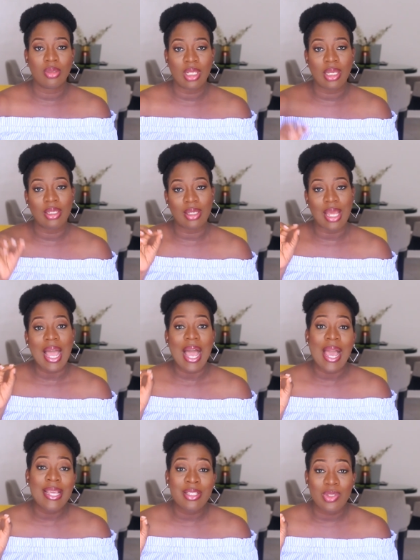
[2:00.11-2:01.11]
like
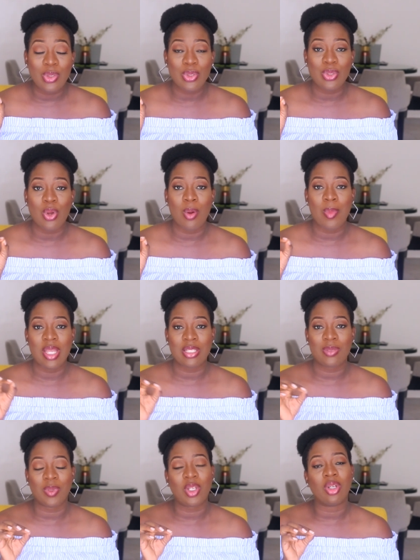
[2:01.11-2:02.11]
hide those
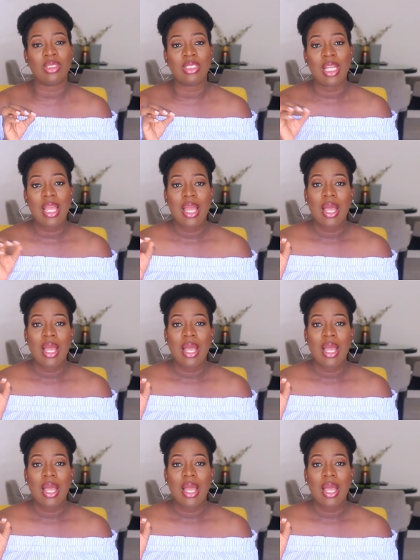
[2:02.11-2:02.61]
comments because